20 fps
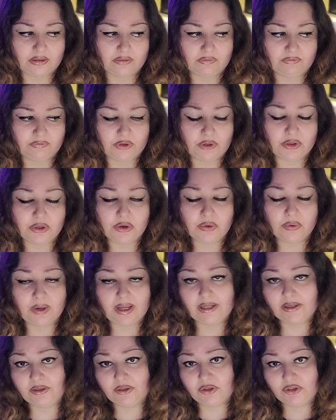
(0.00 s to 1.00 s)
Virgo
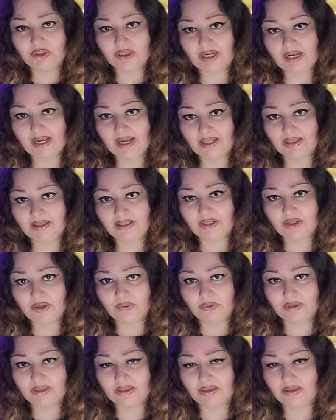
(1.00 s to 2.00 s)
energy and
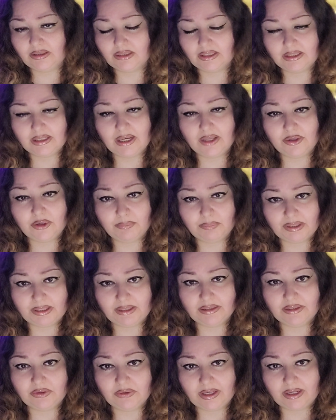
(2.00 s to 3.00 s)
Leo together
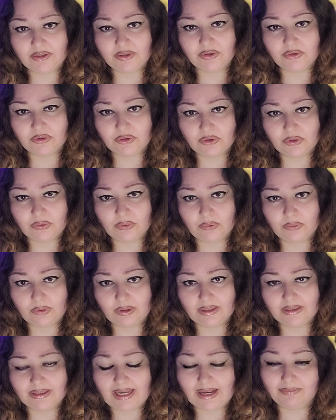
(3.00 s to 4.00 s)
because you guys are so,
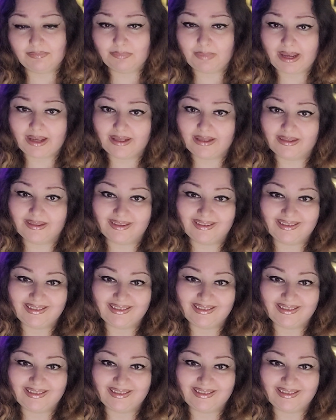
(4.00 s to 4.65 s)
because I've met